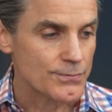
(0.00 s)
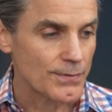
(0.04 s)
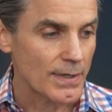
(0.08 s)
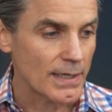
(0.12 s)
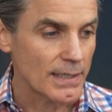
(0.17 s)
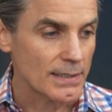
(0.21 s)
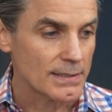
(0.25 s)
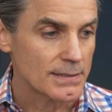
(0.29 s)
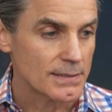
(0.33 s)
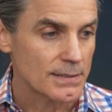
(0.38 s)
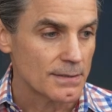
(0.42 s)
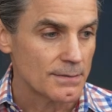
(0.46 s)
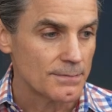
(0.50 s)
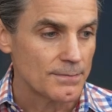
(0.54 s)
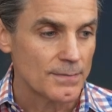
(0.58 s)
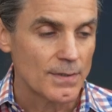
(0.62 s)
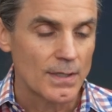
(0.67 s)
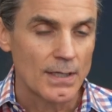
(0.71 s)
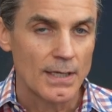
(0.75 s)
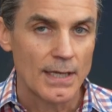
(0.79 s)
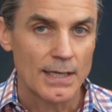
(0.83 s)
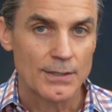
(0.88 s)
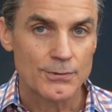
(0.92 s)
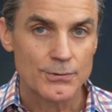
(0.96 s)
rate.
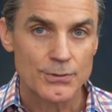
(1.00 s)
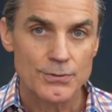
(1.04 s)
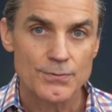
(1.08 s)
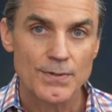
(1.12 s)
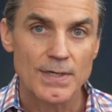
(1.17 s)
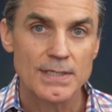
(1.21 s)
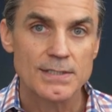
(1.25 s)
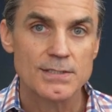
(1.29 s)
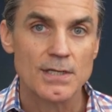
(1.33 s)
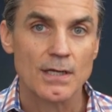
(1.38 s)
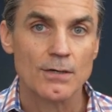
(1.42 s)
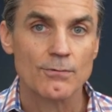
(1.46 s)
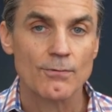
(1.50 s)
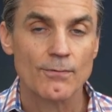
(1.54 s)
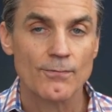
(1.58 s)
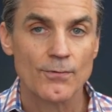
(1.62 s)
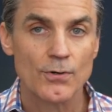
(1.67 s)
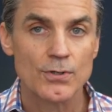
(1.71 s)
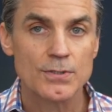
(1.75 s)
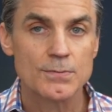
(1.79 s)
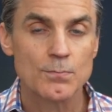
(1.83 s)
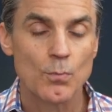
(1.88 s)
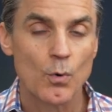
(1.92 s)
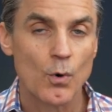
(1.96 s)
Interest rates on
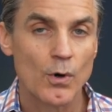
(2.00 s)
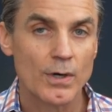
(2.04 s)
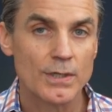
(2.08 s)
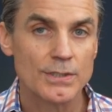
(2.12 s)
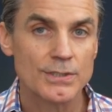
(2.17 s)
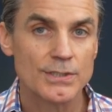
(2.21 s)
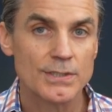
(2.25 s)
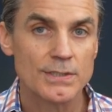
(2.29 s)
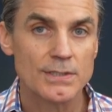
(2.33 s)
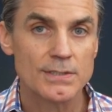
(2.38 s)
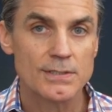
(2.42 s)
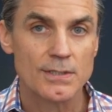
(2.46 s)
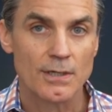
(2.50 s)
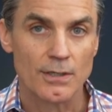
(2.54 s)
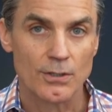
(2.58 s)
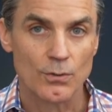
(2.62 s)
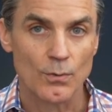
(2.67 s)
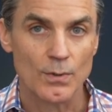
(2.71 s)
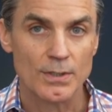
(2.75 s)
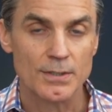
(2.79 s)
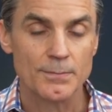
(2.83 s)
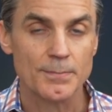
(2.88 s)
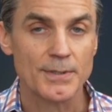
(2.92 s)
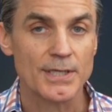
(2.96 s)
reverse mortgages are
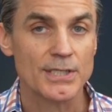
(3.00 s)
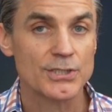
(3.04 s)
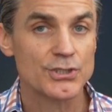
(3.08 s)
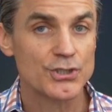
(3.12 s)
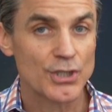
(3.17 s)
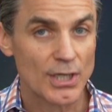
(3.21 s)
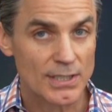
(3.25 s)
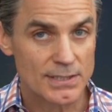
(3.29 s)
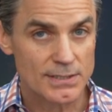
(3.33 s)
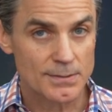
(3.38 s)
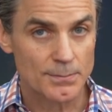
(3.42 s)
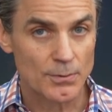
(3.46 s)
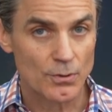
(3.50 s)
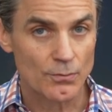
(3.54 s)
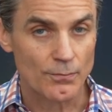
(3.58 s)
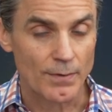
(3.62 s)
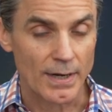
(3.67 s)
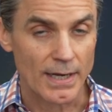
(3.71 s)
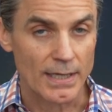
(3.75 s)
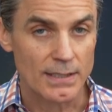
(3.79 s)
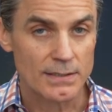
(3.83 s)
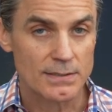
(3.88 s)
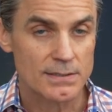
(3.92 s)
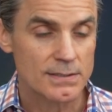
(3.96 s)
going to be adjustable
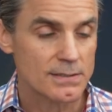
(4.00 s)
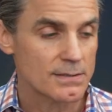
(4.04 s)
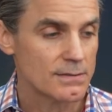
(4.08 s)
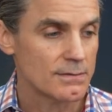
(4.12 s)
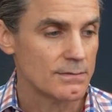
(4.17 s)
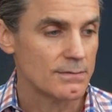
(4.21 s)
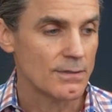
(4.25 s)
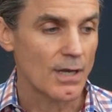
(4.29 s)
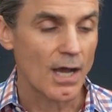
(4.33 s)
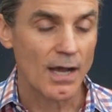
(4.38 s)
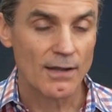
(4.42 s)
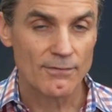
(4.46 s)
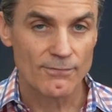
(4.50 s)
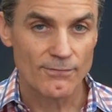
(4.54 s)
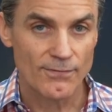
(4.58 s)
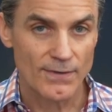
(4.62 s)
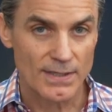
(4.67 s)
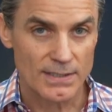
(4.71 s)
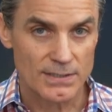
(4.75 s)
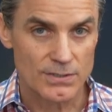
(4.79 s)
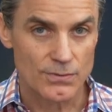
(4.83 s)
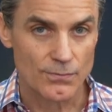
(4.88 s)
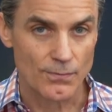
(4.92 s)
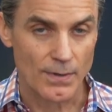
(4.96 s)
rates, not
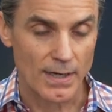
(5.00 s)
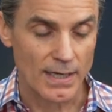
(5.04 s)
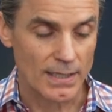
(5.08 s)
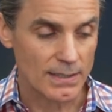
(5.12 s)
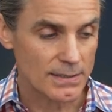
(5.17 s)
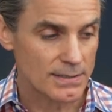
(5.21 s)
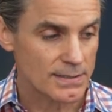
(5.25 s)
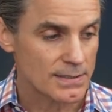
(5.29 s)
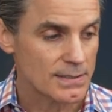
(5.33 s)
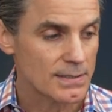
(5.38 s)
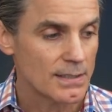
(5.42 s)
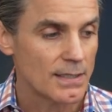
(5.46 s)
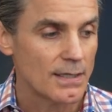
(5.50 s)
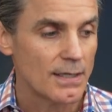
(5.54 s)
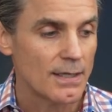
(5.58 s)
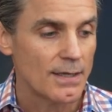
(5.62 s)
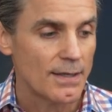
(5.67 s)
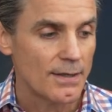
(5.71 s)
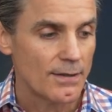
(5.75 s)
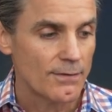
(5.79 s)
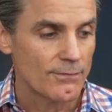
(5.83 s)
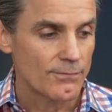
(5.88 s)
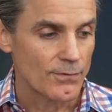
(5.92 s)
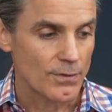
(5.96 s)
fixed rates,
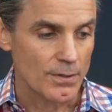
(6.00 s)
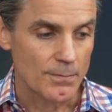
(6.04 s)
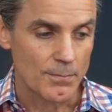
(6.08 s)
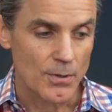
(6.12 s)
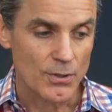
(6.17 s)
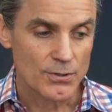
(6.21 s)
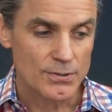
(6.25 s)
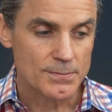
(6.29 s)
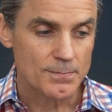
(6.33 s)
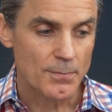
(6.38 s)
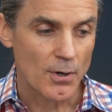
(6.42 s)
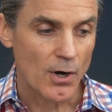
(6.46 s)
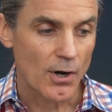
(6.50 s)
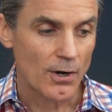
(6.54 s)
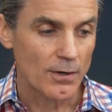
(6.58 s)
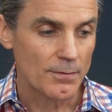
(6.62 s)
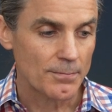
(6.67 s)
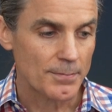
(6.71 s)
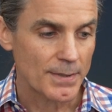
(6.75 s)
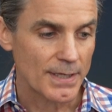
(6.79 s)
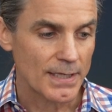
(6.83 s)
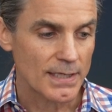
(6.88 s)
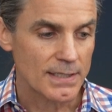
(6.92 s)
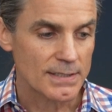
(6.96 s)
for the most
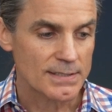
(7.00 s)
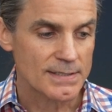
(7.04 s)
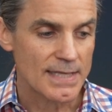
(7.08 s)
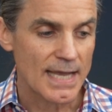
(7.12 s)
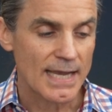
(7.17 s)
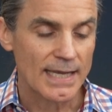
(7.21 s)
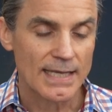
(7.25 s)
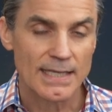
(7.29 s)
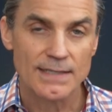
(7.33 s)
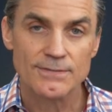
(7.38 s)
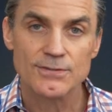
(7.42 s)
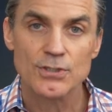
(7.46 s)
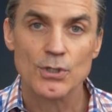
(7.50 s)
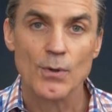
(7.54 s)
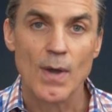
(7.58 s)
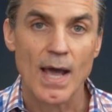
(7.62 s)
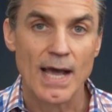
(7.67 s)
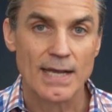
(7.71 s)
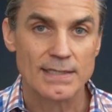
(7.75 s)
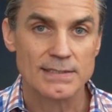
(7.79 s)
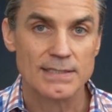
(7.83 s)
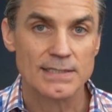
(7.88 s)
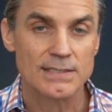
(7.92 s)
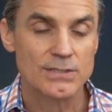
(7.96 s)
part, because that gives you
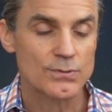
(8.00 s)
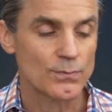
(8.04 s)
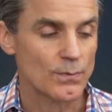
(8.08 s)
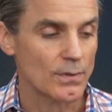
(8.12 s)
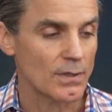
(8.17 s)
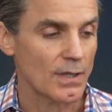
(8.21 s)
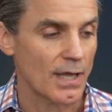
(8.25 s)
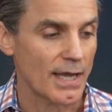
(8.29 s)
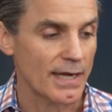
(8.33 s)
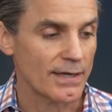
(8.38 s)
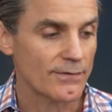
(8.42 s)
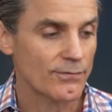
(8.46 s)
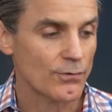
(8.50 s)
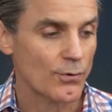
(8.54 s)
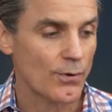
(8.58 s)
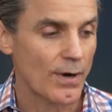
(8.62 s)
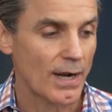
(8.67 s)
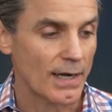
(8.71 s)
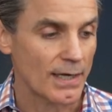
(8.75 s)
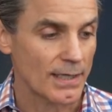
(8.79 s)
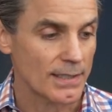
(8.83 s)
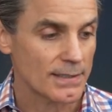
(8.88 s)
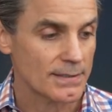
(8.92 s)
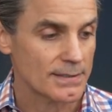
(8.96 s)
access to a line of
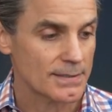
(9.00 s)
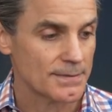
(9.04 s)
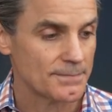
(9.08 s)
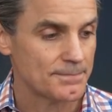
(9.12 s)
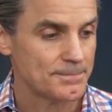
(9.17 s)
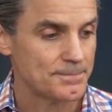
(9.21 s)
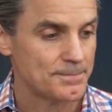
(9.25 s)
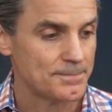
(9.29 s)
credit.